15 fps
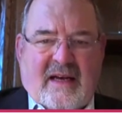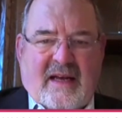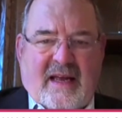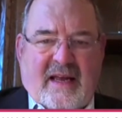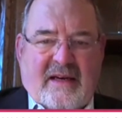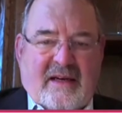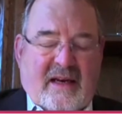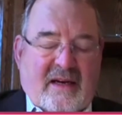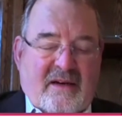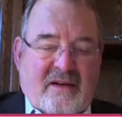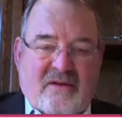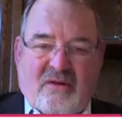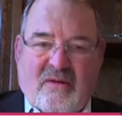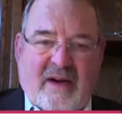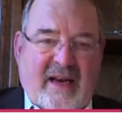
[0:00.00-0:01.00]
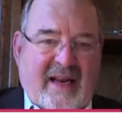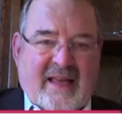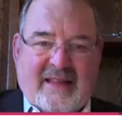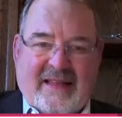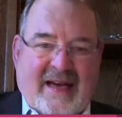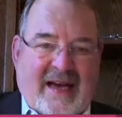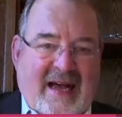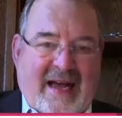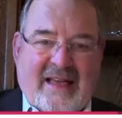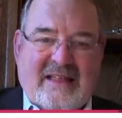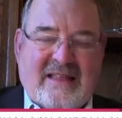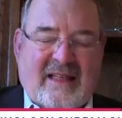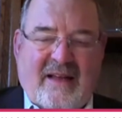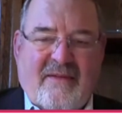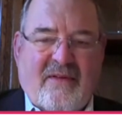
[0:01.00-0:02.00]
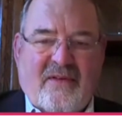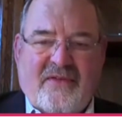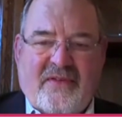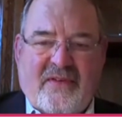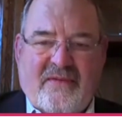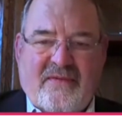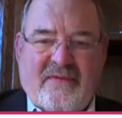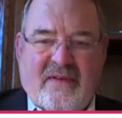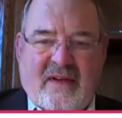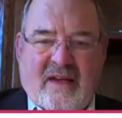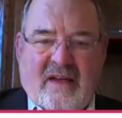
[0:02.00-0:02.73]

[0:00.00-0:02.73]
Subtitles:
and creating at the highest levels of